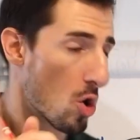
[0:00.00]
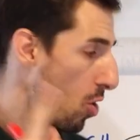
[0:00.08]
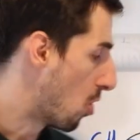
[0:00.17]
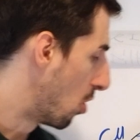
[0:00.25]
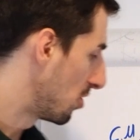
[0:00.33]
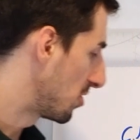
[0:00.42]

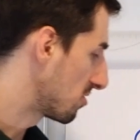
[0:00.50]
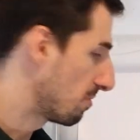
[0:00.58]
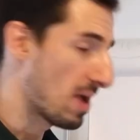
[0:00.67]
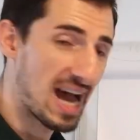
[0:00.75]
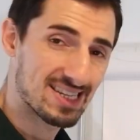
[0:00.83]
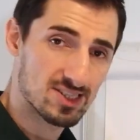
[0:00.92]
All the
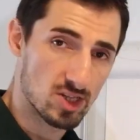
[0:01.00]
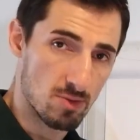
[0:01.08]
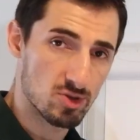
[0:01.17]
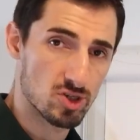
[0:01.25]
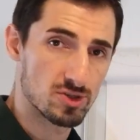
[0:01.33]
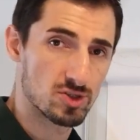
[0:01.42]

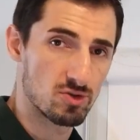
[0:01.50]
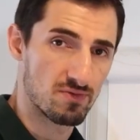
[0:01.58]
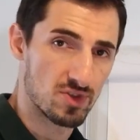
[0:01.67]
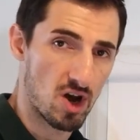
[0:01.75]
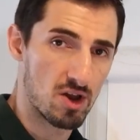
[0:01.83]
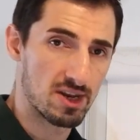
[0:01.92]
assumptions you've
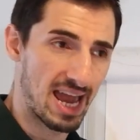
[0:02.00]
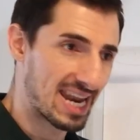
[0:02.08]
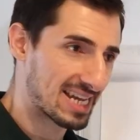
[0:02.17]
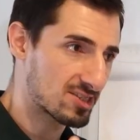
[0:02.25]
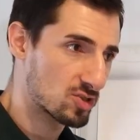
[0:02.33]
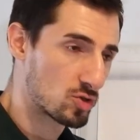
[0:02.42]
done and
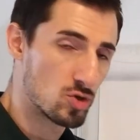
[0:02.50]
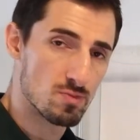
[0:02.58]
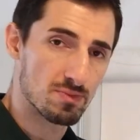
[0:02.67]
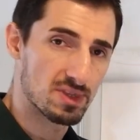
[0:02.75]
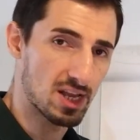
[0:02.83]
assumed